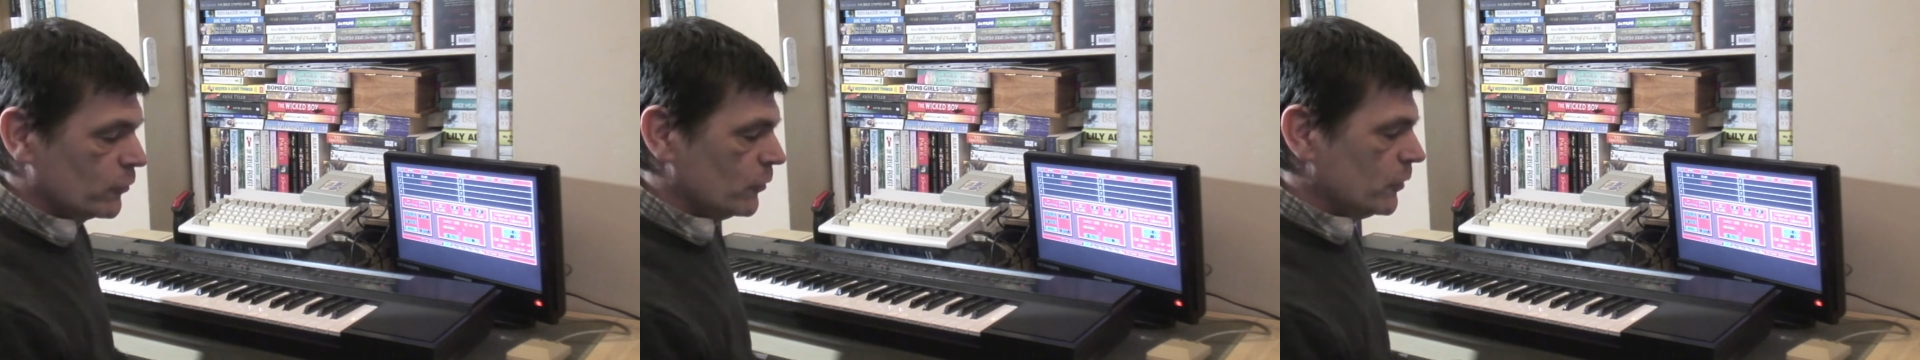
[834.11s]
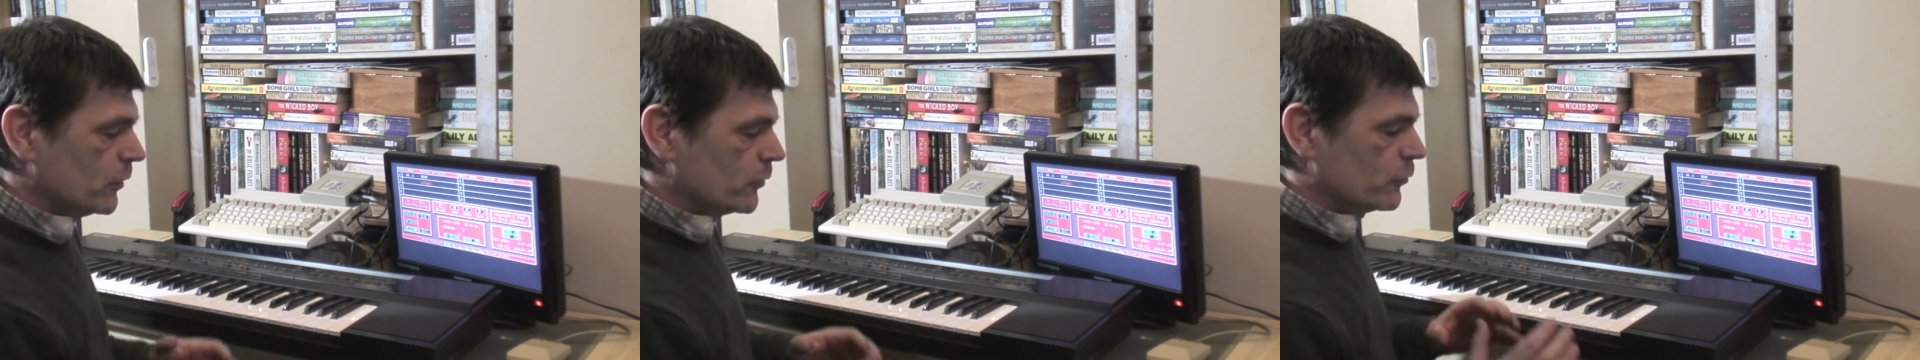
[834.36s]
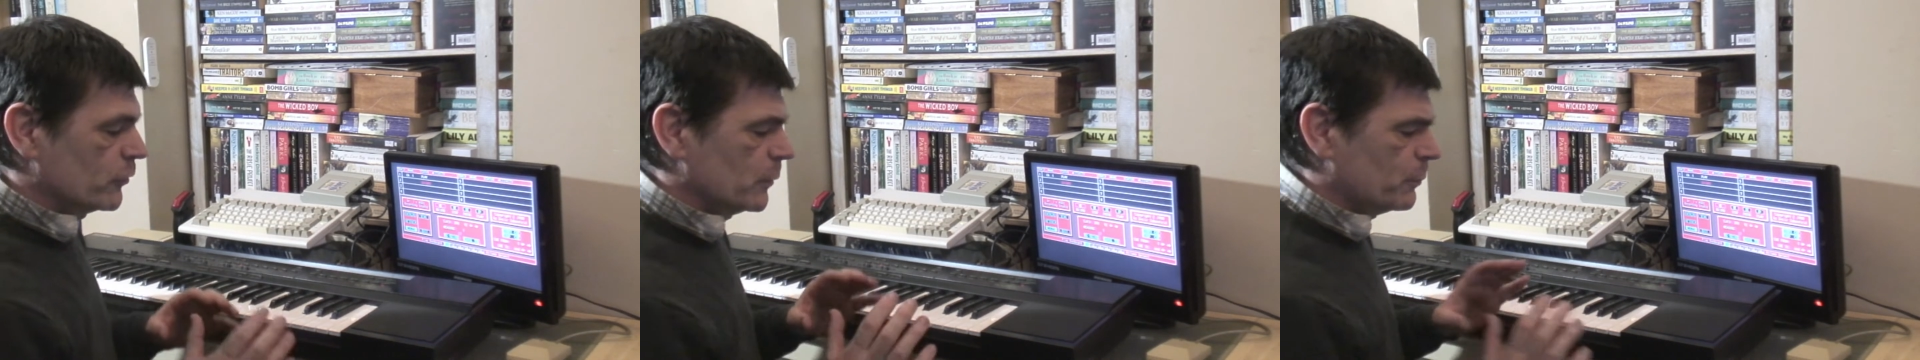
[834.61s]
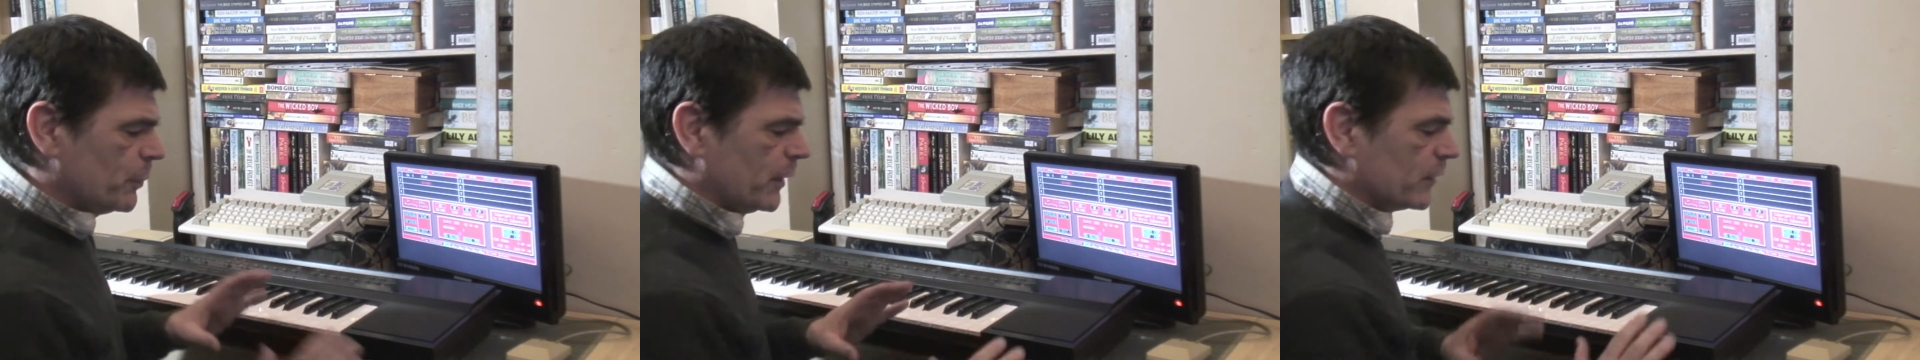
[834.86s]
literally
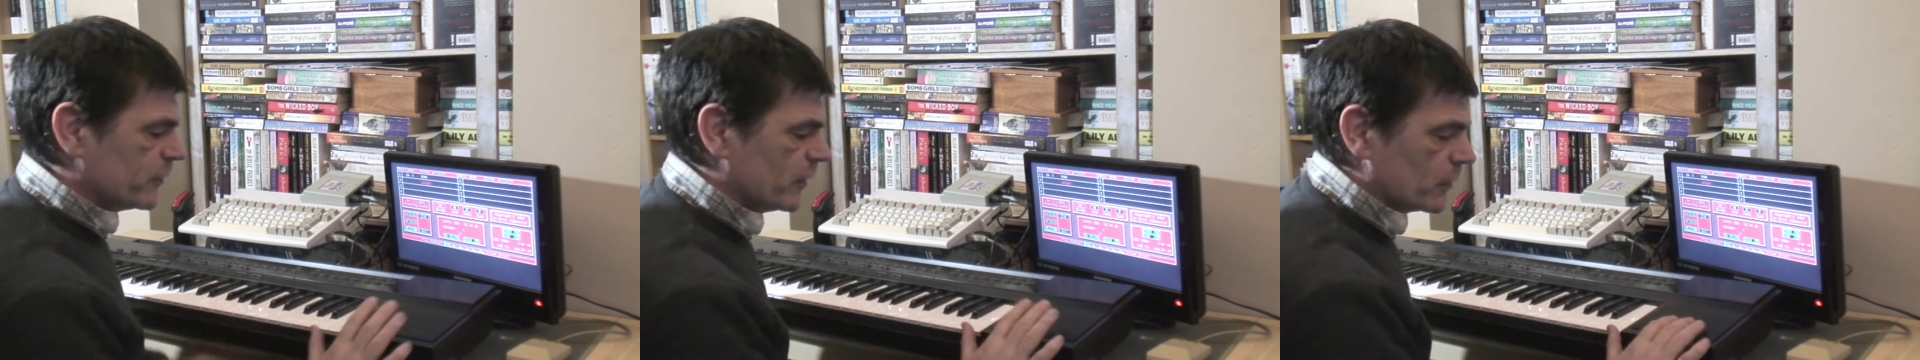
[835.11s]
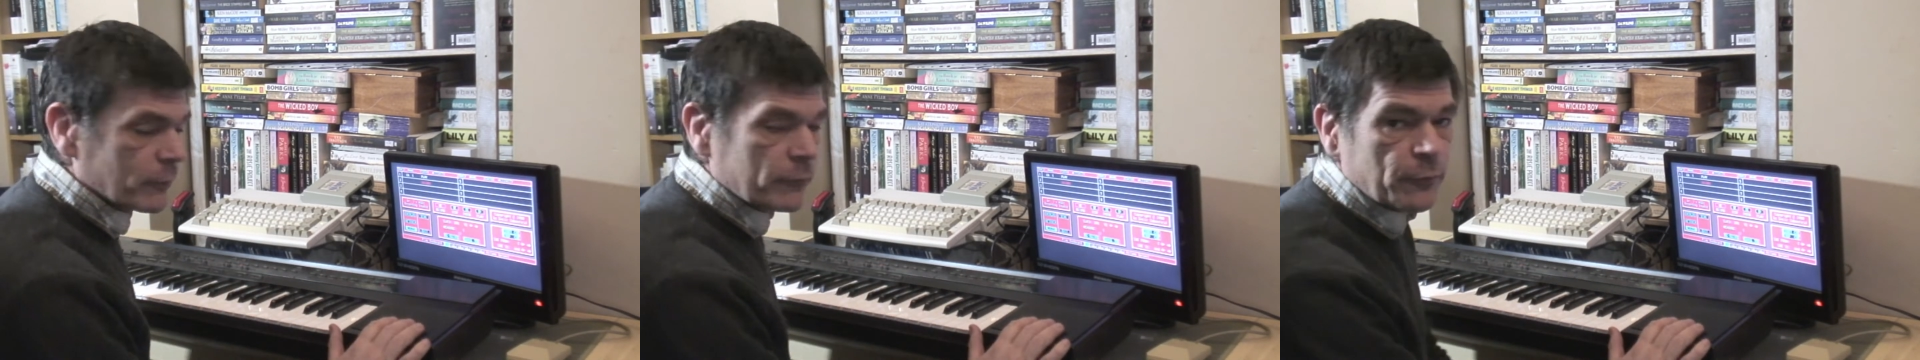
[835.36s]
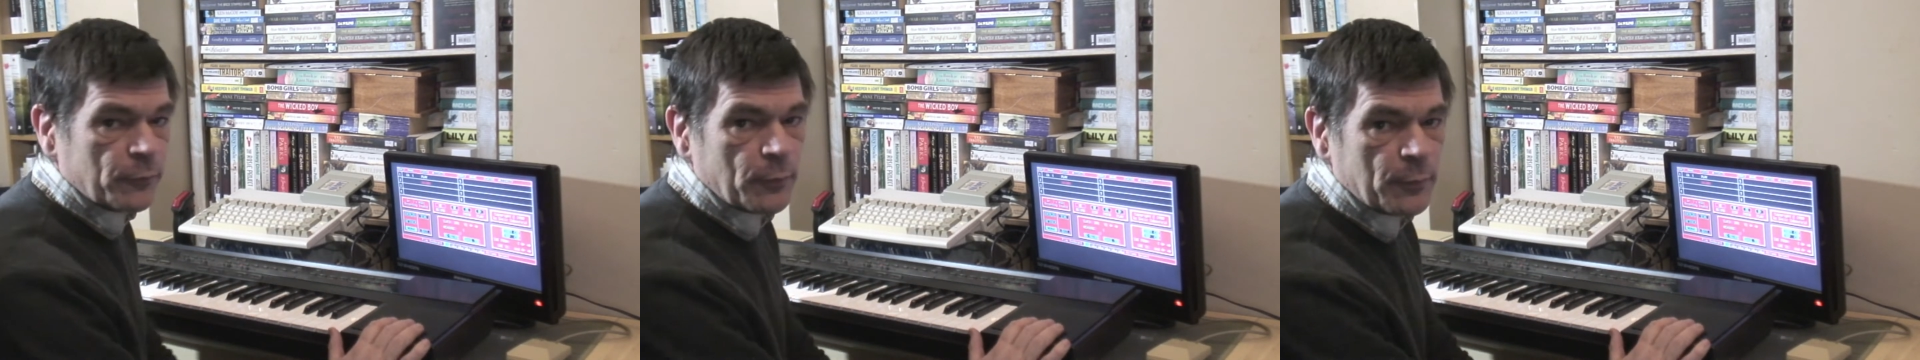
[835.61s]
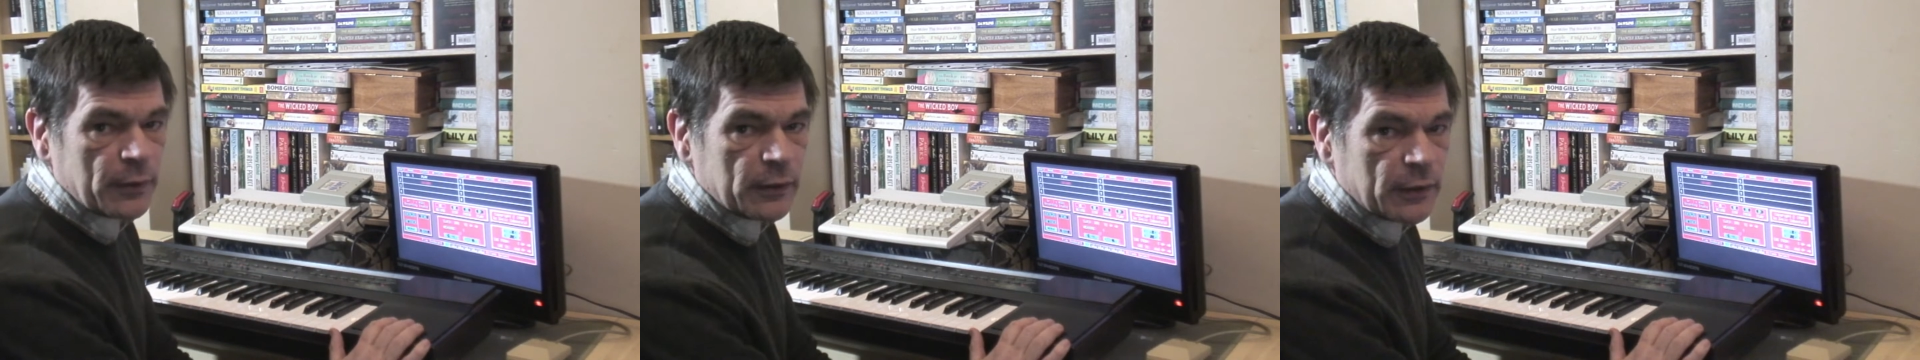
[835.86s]
picks that up from the
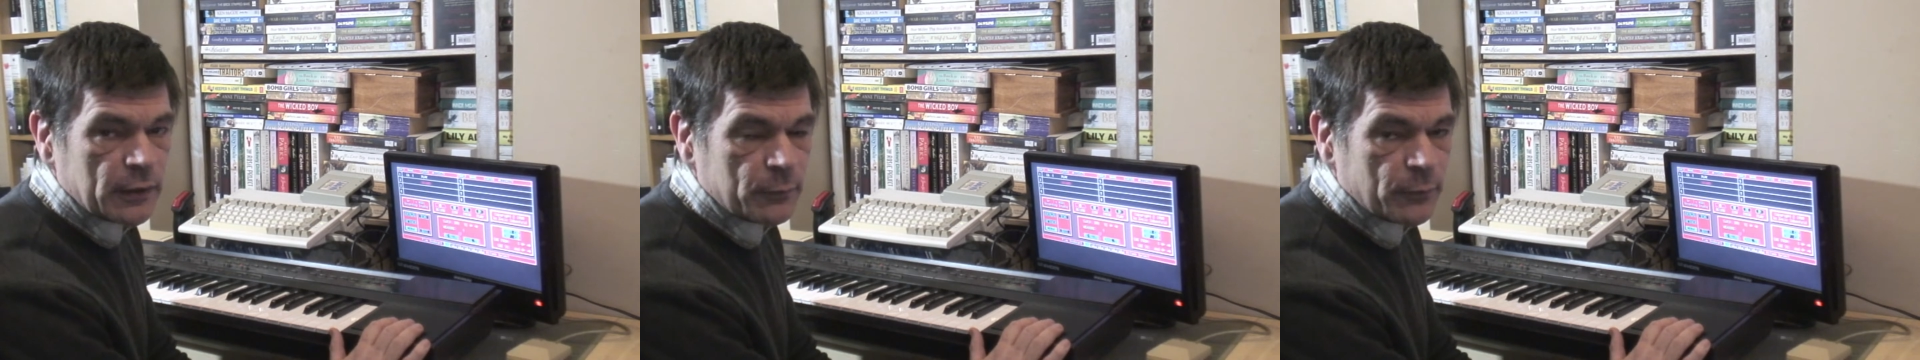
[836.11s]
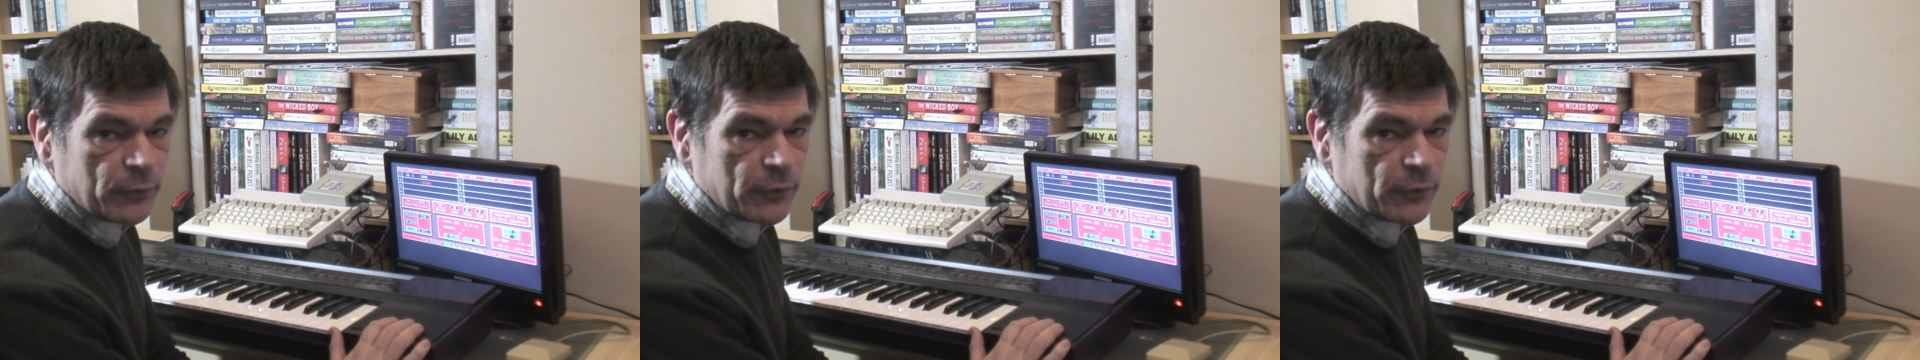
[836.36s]
MIDI keyboard.